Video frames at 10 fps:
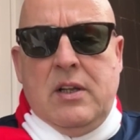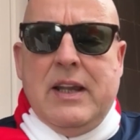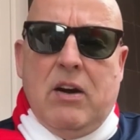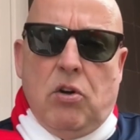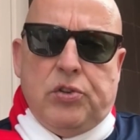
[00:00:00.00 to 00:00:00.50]

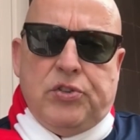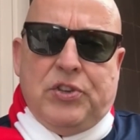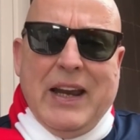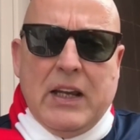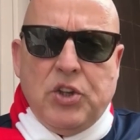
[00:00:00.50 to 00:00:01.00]
They're also
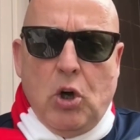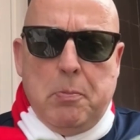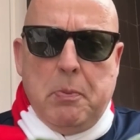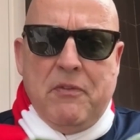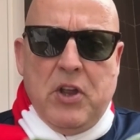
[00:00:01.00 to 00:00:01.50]
second
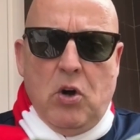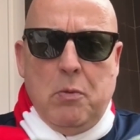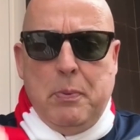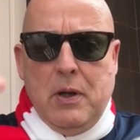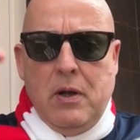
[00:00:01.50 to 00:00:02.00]
top of the
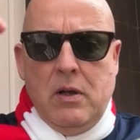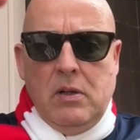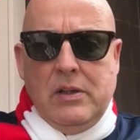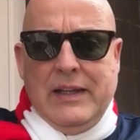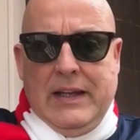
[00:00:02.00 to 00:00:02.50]
Europa
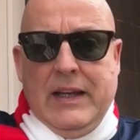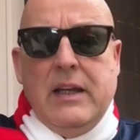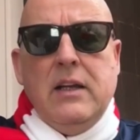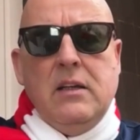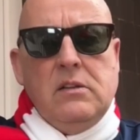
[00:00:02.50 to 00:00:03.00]

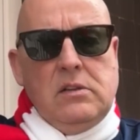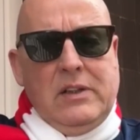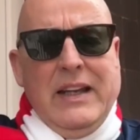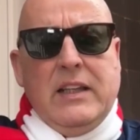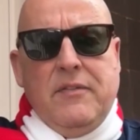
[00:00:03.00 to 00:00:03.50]
League
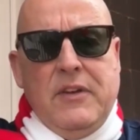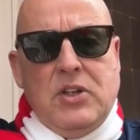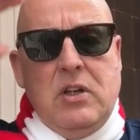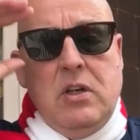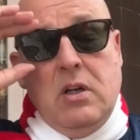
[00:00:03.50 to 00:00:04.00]

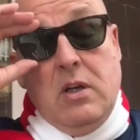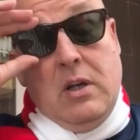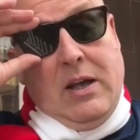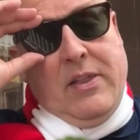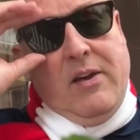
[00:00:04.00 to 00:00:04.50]
division,
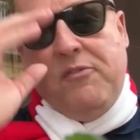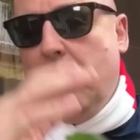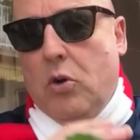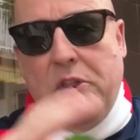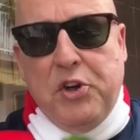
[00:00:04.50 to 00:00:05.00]
and
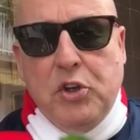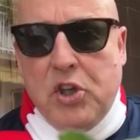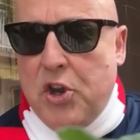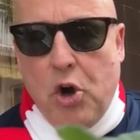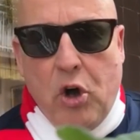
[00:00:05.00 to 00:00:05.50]
therefore going through
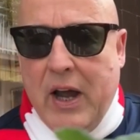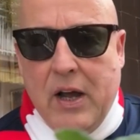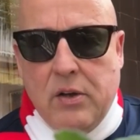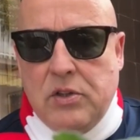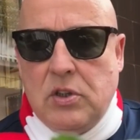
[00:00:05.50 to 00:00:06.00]
to the
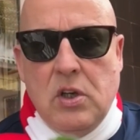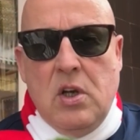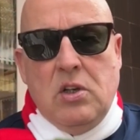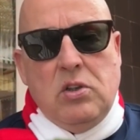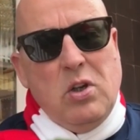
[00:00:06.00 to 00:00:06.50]
knockouts.
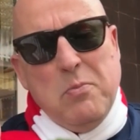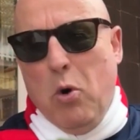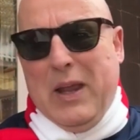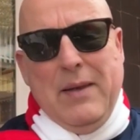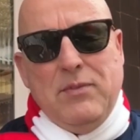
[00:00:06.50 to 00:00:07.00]
2
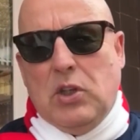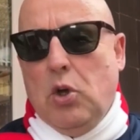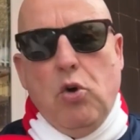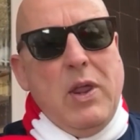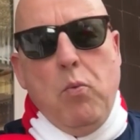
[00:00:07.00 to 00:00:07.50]
more games to
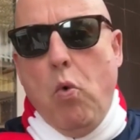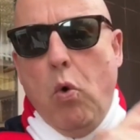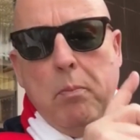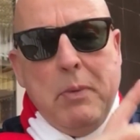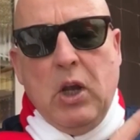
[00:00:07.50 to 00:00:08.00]
go. They
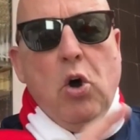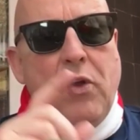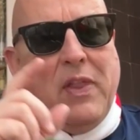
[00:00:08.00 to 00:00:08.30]
won't be caught.